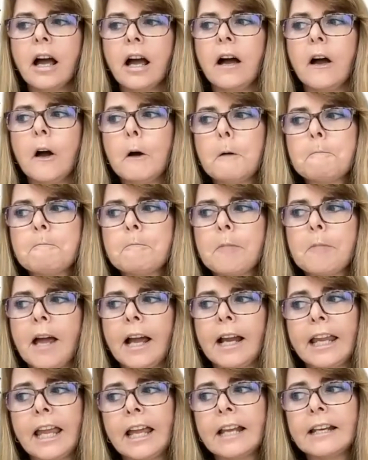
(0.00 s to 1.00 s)

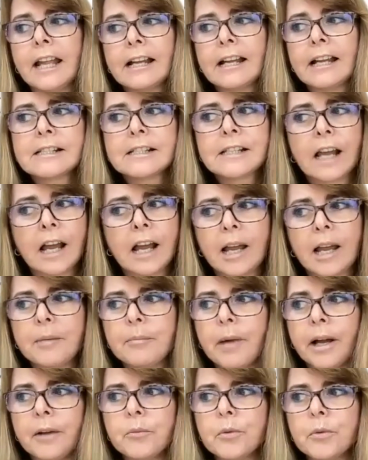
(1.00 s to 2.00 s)
Again, next
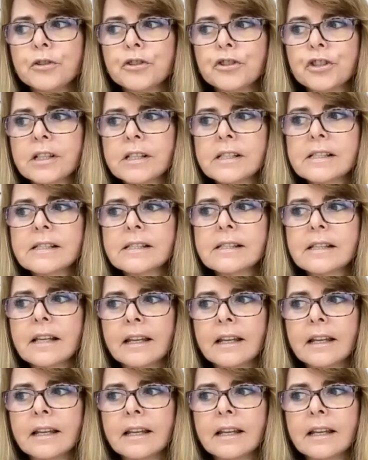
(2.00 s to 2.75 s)
time I would just,